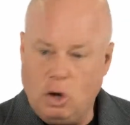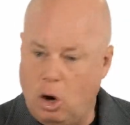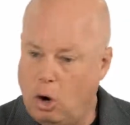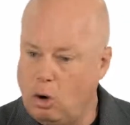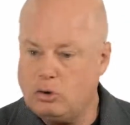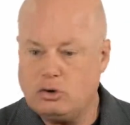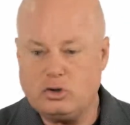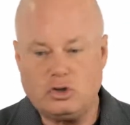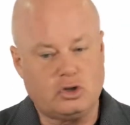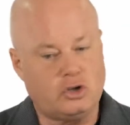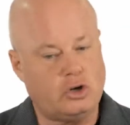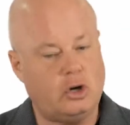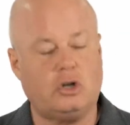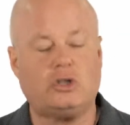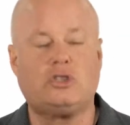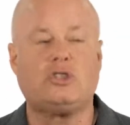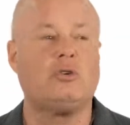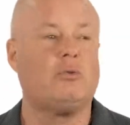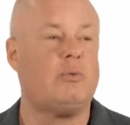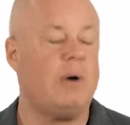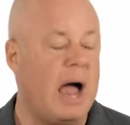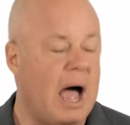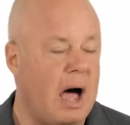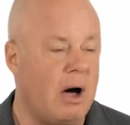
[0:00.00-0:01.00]
Go search
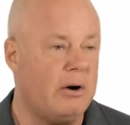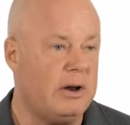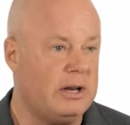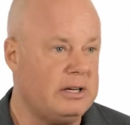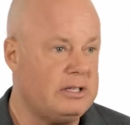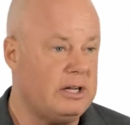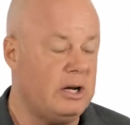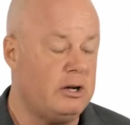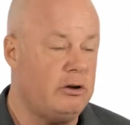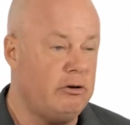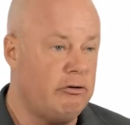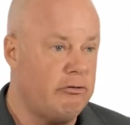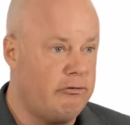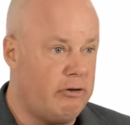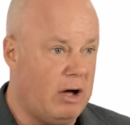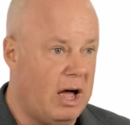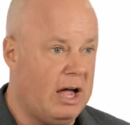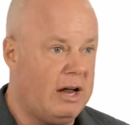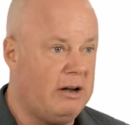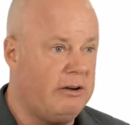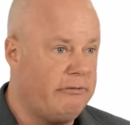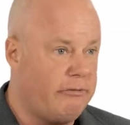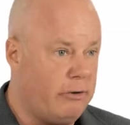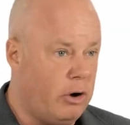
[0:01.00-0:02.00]
around until you
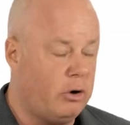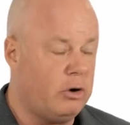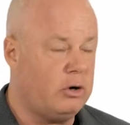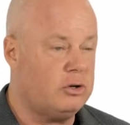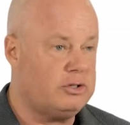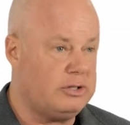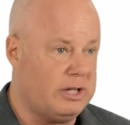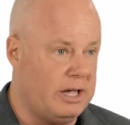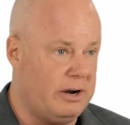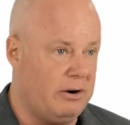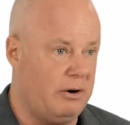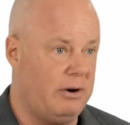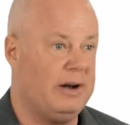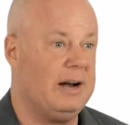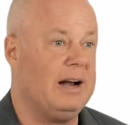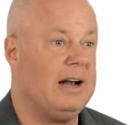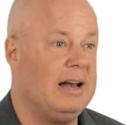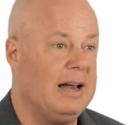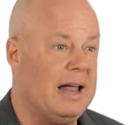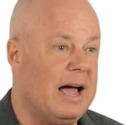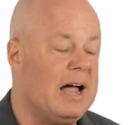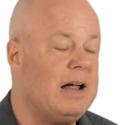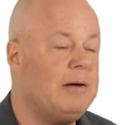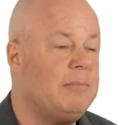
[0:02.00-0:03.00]
find photos that are in
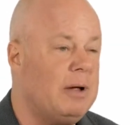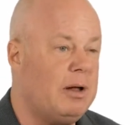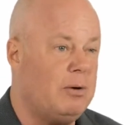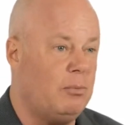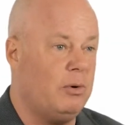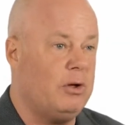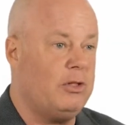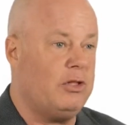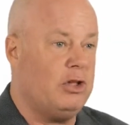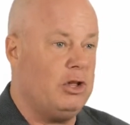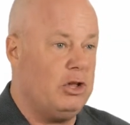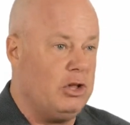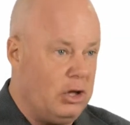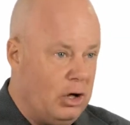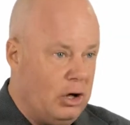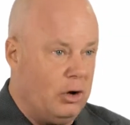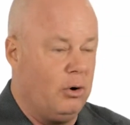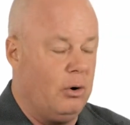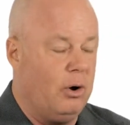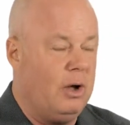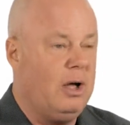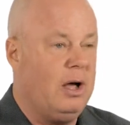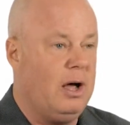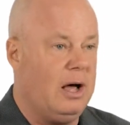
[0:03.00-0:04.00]
alignment with
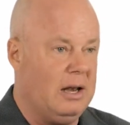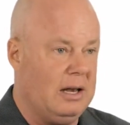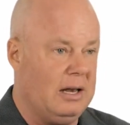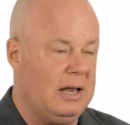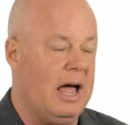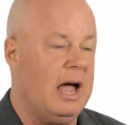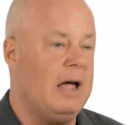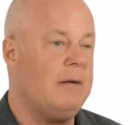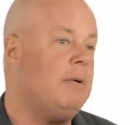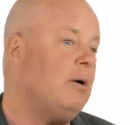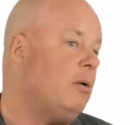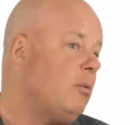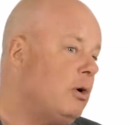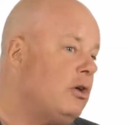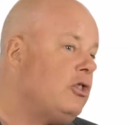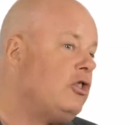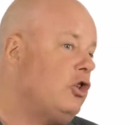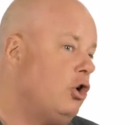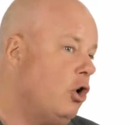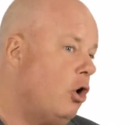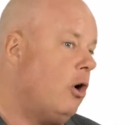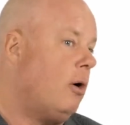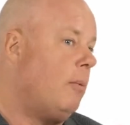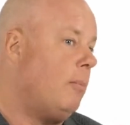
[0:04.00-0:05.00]
you, alignment with
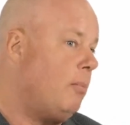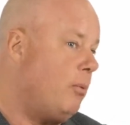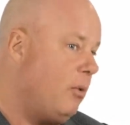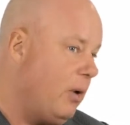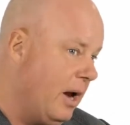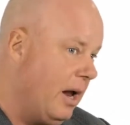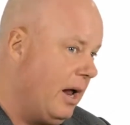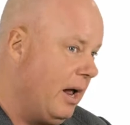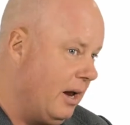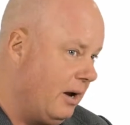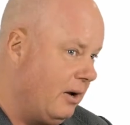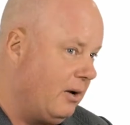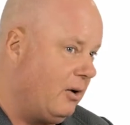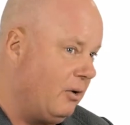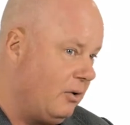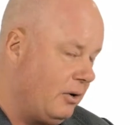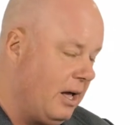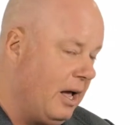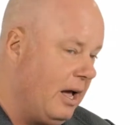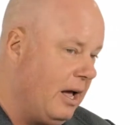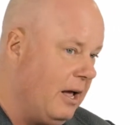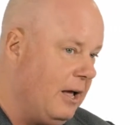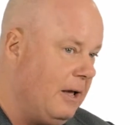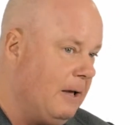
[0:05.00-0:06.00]
your brand,
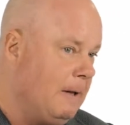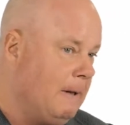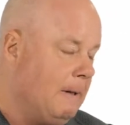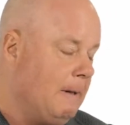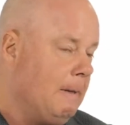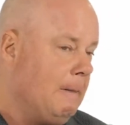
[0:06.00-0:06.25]
okay?